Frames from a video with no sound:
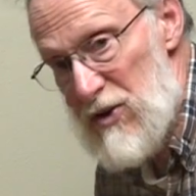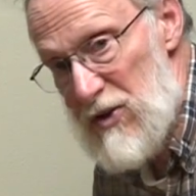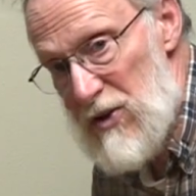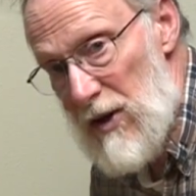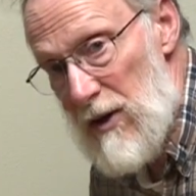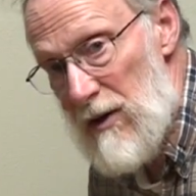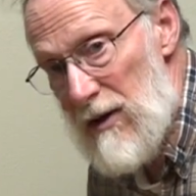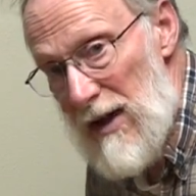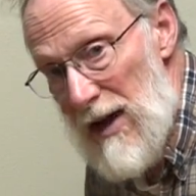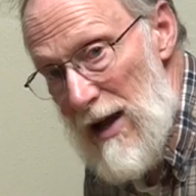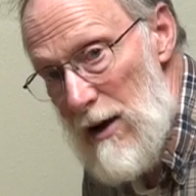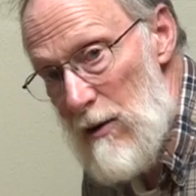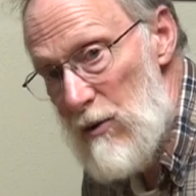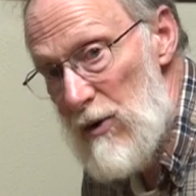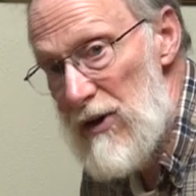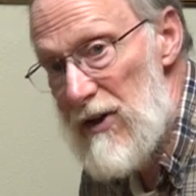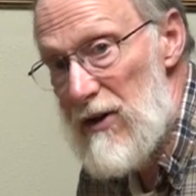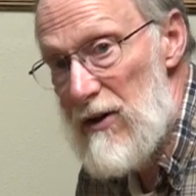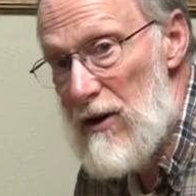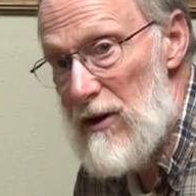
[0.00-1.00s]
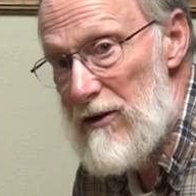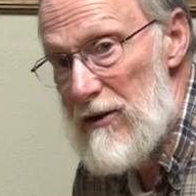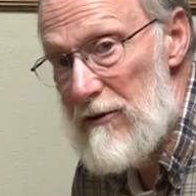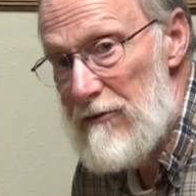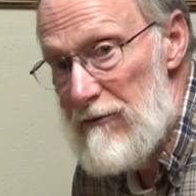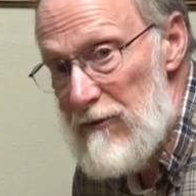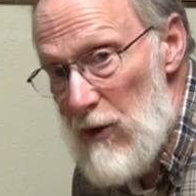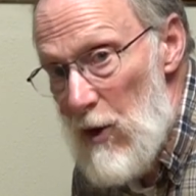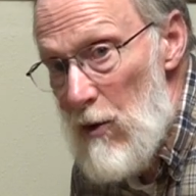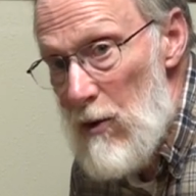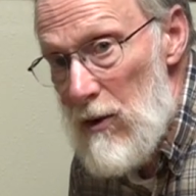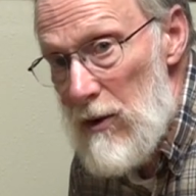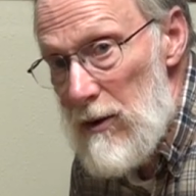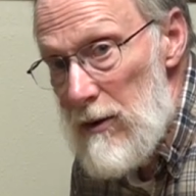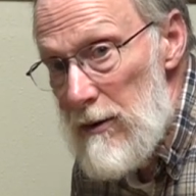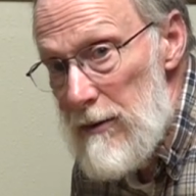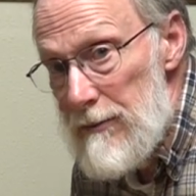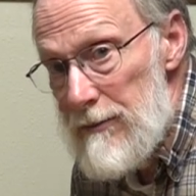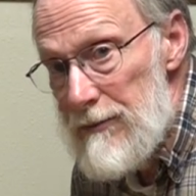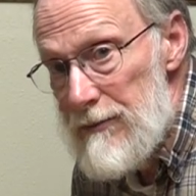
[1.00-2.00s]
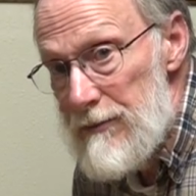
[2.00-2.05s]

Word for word: start out with it on the floor,